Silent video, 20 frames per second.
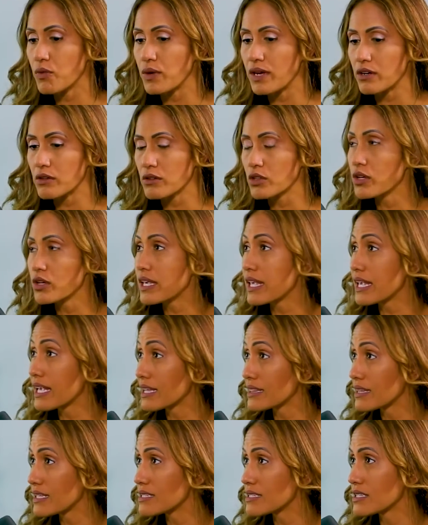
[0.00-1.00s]
we are looking
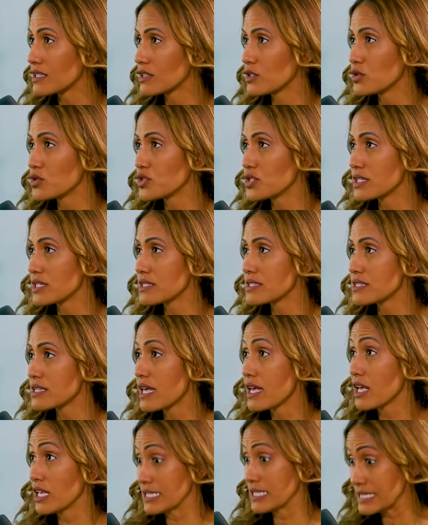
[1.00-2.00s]
at these solutions
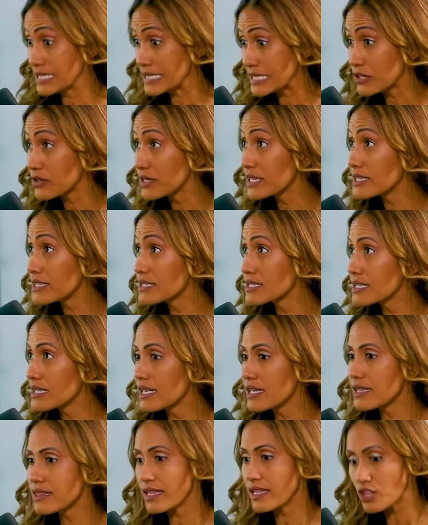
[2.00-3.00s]

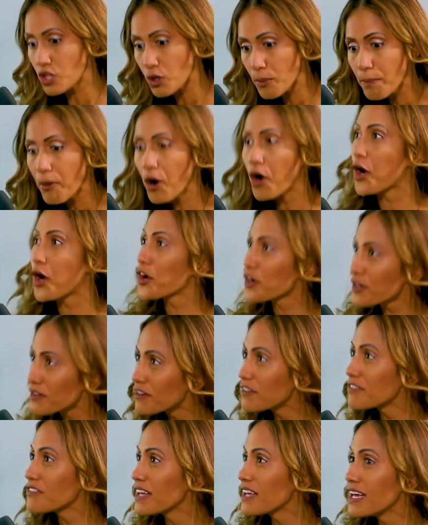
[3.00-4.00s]
seriously, then they're part
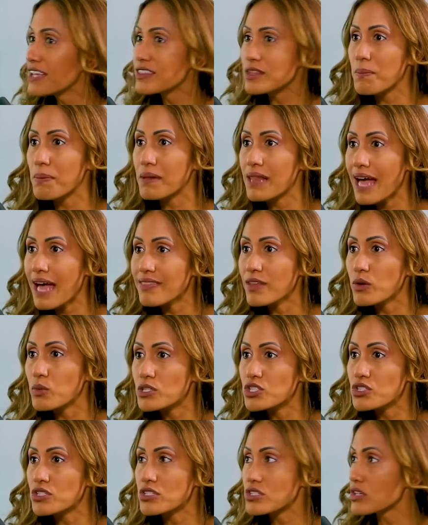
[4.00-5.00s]
of the plan that
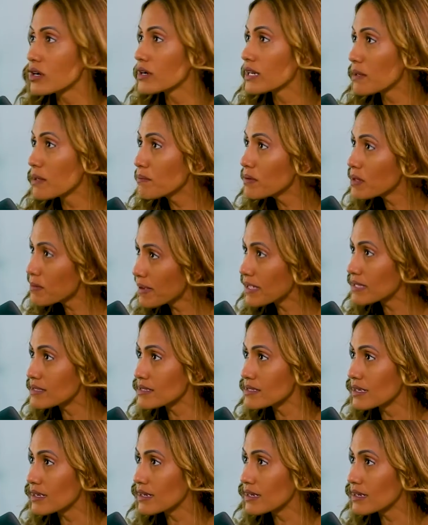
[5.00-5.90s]
we should start implementing.